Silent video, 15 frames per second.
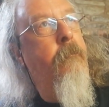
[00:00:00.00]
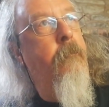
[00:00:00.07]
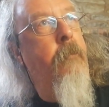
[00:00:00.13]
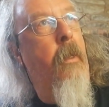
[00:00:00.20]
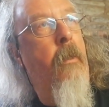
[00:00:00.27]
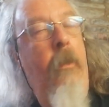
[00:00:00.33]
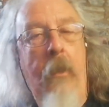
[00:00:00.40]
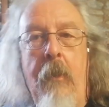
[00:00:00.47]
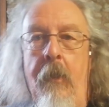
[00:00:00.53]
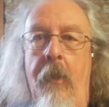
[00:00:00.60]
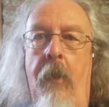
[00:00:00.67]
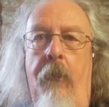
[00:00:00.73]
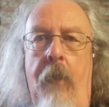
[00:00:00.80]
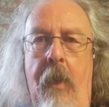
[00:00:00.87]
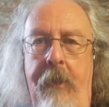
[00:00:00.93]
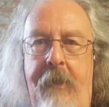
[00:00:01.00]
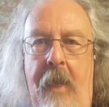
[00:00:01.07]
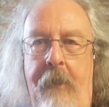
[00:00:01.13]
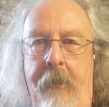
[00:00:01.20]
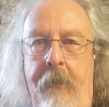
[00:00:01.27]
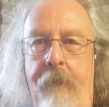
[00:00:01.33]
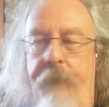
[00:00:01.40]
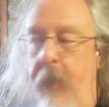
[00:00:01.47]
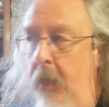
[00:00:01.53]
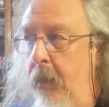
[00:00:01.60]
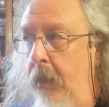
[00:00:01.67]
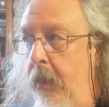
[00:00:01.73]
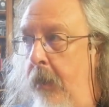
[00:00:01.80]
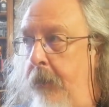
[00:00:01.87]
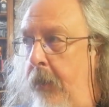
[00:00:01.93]
Yeah. Right, Dad.
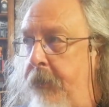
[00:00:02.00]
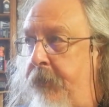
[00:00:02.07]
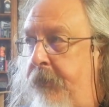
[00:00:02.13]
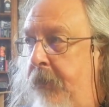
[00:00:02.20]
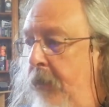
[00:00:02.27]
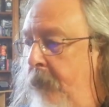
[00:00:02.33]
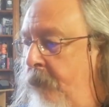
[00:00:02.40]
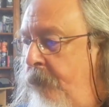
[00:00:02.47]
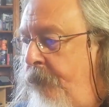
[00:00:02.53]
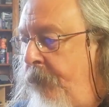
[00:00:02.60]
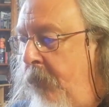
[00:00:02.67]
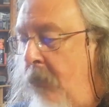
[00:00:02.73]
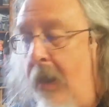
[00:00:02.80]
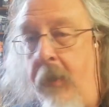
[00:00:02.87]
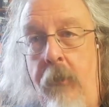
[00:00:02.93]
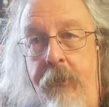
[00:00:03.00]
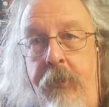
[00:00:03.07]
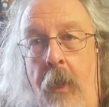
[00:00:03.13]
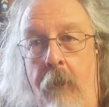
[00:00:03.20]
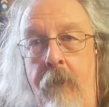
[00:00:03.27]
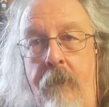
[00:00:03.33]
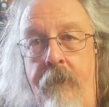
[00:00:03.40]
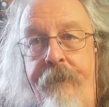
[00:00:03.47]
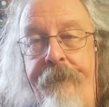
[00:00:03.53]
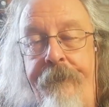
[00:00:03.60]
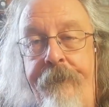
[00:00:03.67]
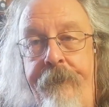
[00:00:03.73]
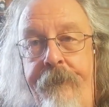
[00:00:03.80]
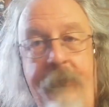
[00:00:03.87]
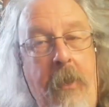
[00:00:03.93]
That's the record shop.
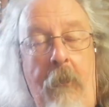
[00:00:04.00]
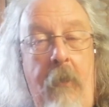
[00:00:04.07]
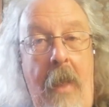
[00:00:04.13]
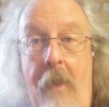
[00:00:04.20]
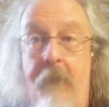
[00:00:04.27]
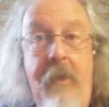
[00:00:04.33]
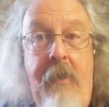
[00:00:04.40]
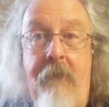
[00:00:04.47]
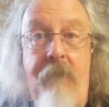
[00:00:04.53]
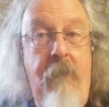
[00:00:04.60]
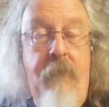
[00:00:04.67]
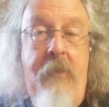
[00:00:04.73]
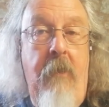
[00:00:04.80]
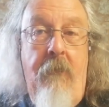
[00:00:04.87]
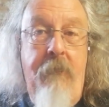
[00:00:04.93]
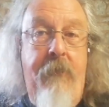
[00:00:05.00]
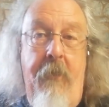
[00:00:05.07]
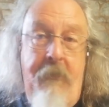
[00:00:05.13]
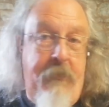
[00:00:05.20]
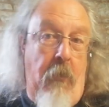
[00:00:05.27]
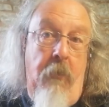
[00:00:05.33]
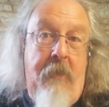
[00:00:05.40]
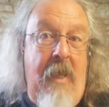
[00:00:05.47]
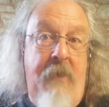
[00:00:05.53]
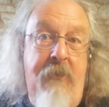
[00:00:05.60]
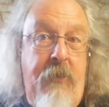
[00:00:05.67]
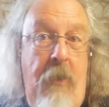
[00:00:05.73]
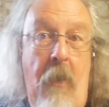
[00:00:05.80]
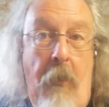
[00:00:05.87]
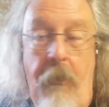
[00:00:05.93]
So how many... It's all
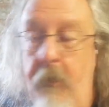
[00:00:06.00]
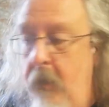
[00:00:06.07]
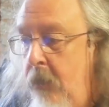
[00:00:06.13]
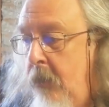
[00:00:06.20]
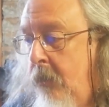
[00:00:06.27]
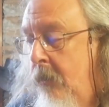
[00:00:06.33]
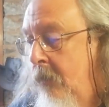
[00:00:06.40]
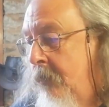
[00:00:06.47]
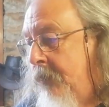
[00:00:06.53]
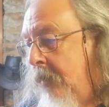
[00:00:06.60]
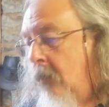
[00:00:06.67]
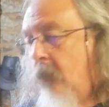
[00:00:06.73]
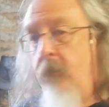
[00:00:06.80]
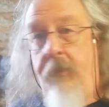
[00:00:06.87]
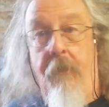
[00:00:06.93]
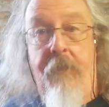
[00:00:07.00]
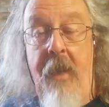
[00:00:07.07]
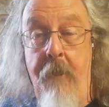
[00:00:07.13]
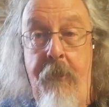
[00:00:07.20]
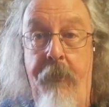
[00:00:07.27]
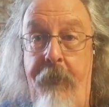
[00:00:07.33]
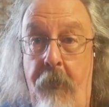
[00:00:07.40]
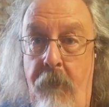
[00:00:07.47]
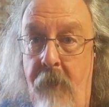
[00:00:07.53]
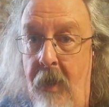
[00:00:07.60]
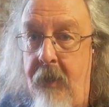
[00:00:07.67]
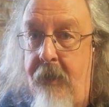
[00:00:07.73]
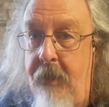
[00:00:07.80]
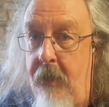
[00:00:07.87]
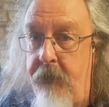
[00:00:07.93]
catching on. So the beer buffoon
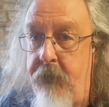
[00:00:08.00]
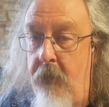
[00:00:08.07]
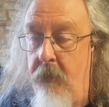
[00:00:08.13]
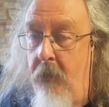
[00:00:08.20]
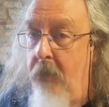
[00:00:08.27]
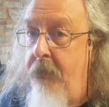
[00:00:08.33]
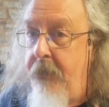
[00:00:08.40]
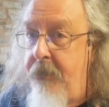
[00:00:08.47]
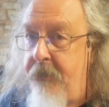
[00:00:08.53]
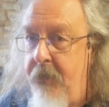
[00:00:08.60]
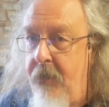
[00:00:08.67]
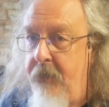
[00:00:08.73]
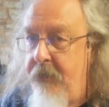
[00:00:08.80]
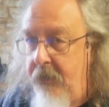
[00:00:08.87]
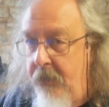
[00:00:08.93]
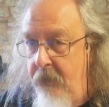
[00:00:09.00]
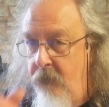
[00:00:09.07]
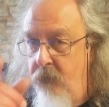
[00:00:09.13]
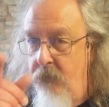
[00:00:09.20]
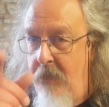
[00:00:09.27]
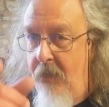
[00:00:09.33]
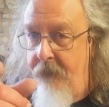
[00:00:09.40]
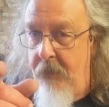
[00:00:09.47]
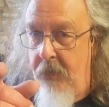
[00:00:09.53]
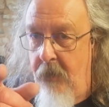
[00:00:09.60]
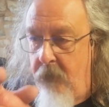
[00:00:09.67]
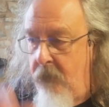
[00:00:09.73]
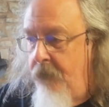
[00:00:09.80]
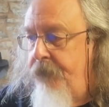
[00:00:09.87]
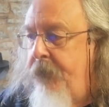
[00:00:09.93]
might catch on one of these days. You never
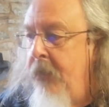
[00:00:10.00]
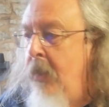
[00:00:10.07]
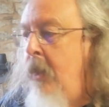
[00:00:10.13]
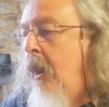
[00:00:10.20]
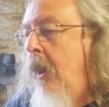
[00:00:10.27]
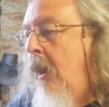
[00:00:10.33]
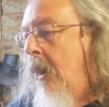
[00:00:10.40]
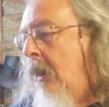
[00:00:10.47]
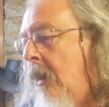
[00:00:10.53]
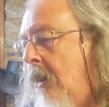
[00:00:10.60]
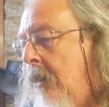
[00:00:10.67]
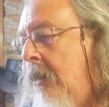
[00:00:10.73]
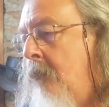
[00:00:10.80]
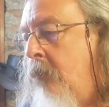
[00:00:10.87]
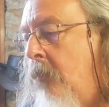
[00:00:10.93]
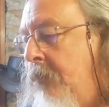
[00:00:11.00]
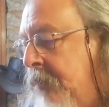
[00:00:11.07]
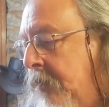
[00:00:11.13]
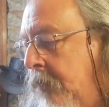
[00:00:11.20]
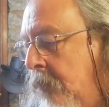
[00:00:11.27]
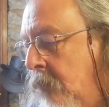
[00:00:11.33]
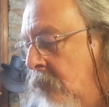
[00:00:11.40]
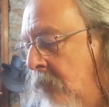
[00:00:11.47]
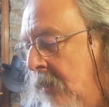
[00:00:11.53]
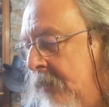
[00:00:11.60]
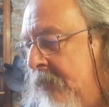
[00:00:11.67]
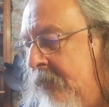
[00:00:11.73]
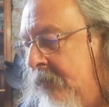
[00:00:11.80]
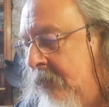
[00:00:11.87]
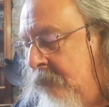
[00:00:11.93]
know. I am going to do a
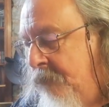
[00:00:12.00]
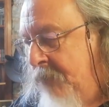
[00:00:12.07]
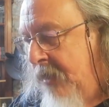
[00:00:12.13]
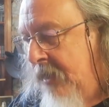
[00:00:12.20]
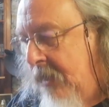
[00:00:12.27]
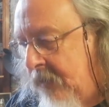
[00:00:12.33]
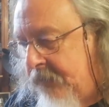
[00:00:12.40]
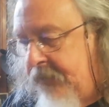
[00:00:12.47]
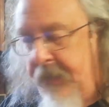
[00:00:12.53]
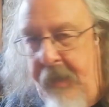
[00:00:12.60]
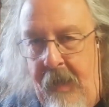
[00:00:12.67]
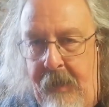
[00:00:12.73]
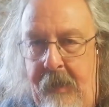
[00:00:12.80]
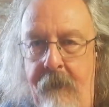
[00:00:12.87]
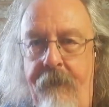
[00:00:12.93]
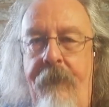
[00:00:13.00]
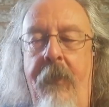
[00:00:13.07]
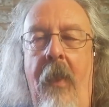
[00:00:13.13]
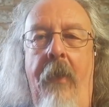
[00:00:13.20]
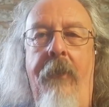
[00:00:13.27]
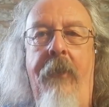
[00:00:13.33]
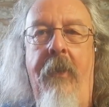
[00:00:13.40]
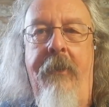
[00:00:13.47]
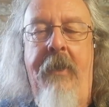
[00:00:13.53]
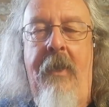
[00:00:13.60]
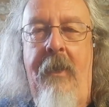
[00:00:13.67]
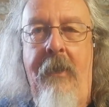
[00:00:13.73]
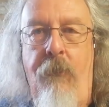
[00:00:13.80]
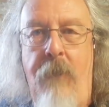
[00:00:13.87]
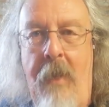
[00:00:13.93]
beer today that
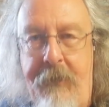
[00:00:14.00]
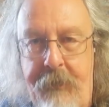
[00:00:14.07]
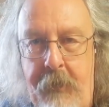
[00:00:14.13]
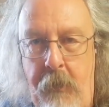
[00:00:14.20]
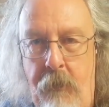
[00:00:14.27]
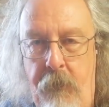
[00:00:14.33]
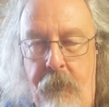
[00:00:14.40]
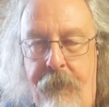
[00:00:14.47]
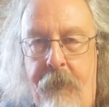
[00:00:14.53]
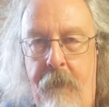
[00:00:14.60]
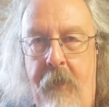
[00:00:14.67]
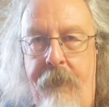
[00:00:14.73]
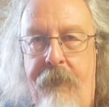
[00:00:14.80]
I rescued from the